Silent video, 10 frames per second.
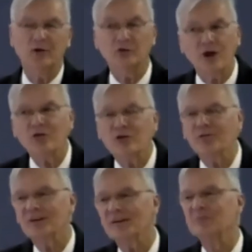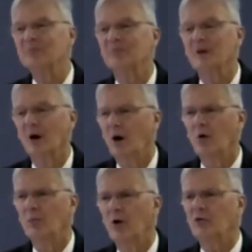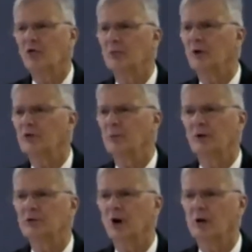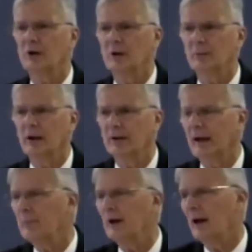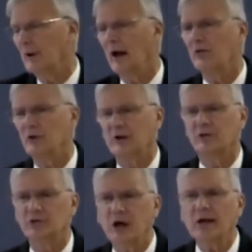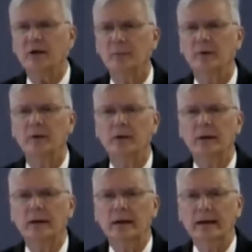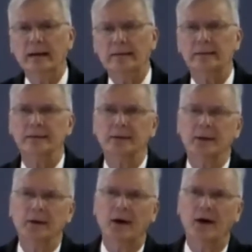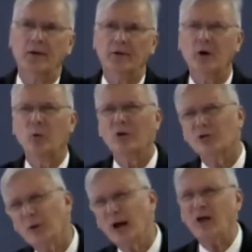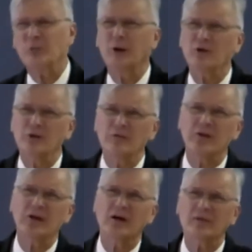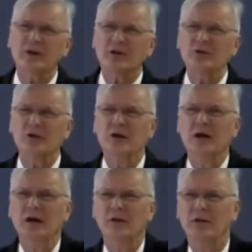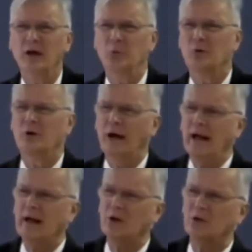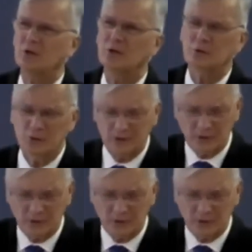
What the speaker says: of it. Oh, Moses must have been talking about Abraham and Isaac and Jacob. And there were some aspects of the covenant that were added to and are a little